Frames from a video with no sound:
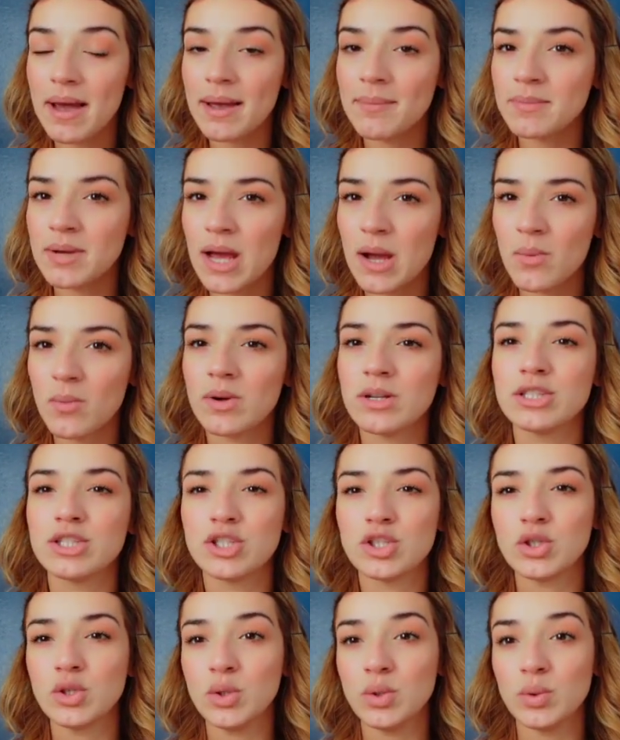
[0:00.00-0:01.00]
I'm not one
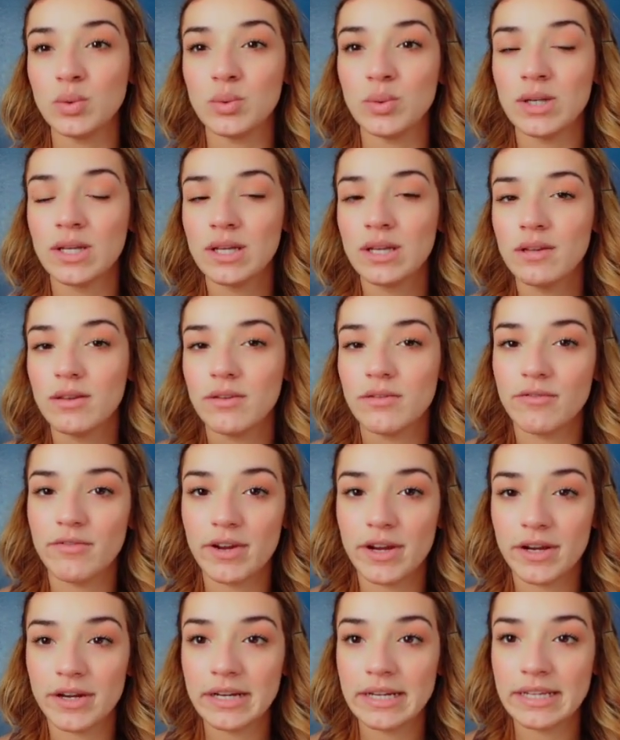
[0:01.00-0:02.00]
to
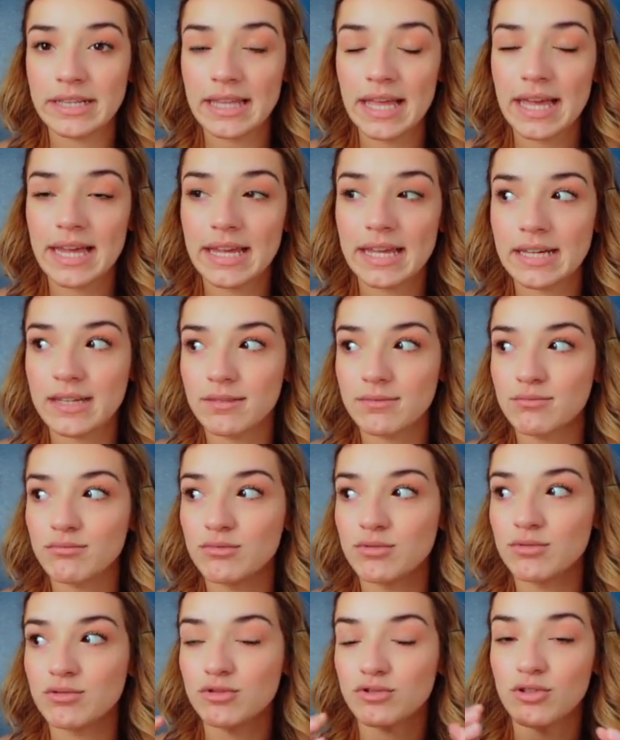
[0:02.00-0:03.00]
very like
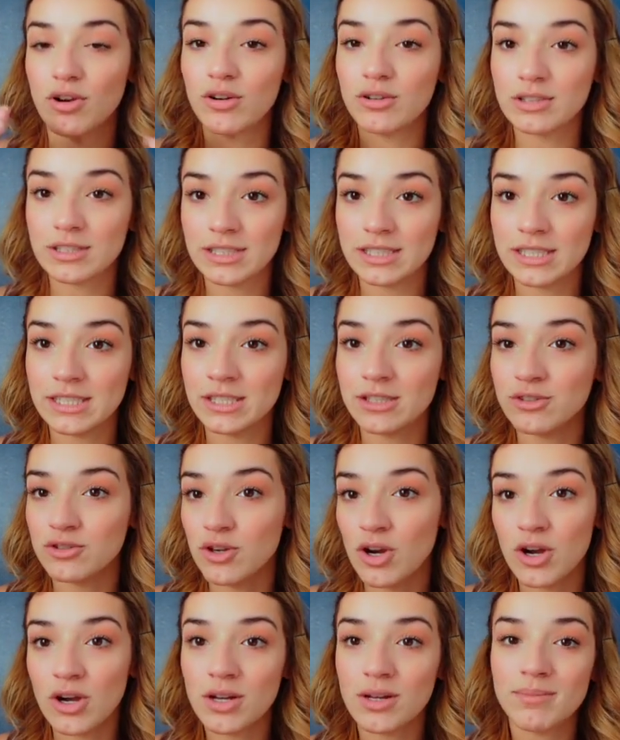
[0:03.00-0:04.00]
strongly
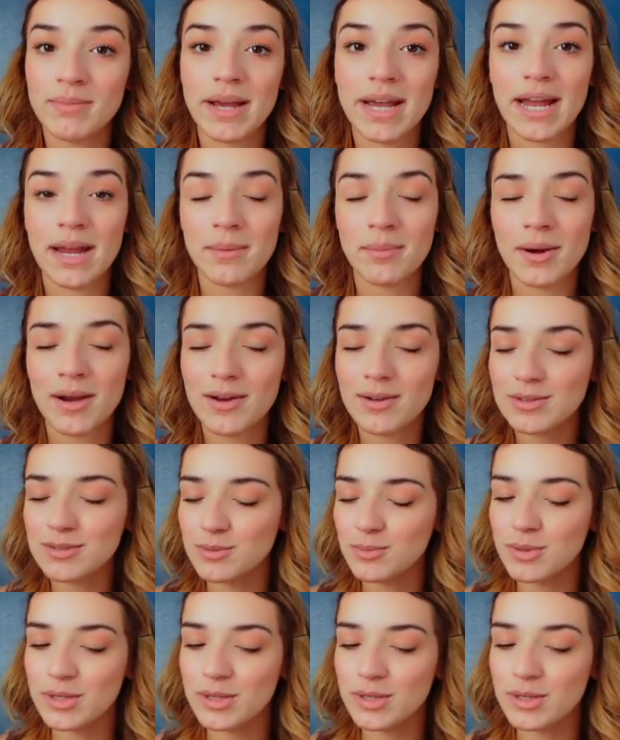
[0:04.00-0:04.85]
draw on my eyebrows.